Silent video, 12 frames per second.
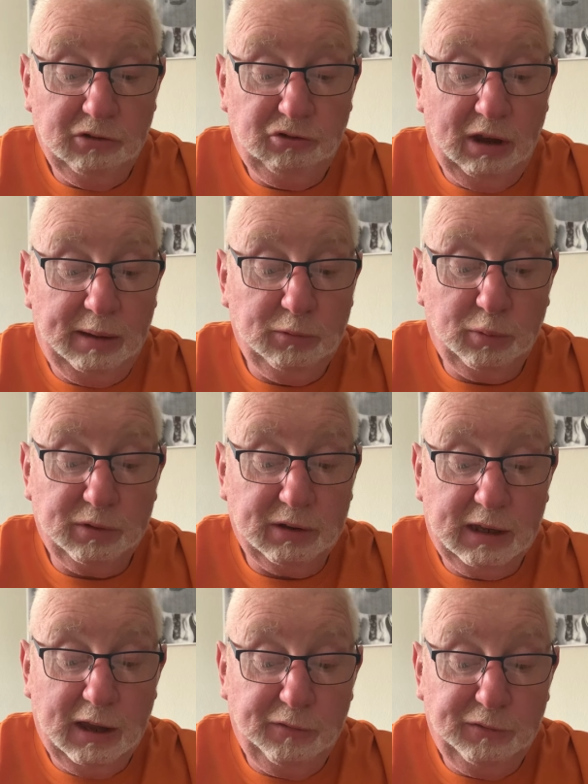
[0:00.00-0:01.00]
James was a
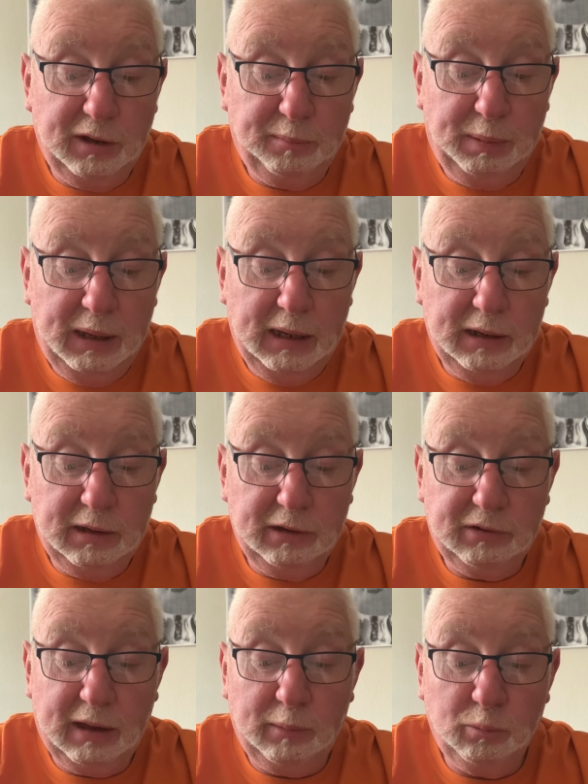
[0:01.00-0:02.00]
gifted
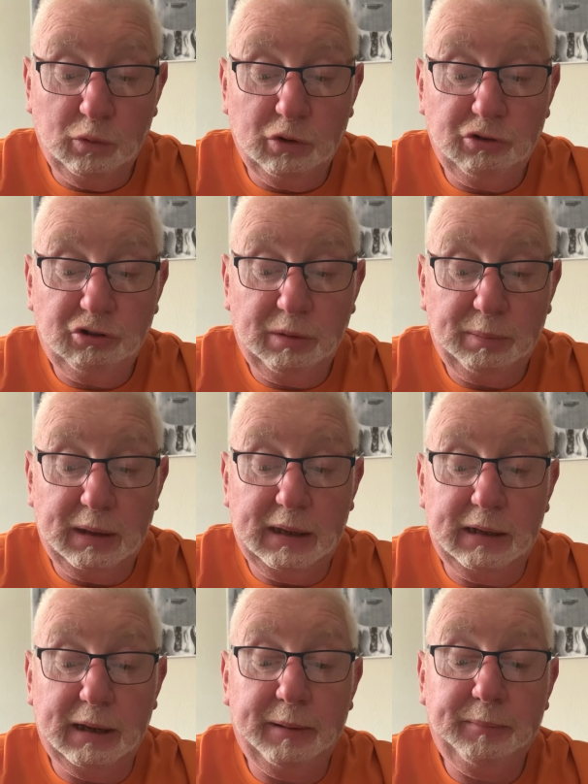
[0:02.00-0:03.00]
pianist and worship
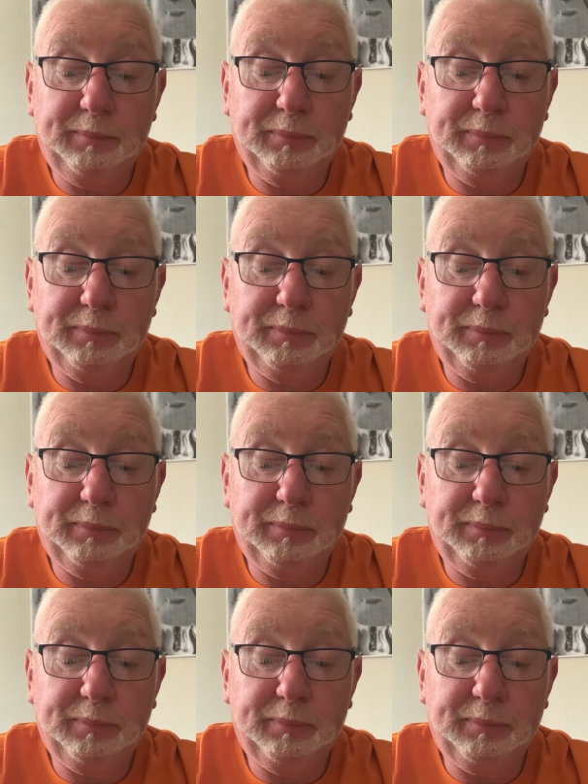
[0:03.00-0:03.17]
leader.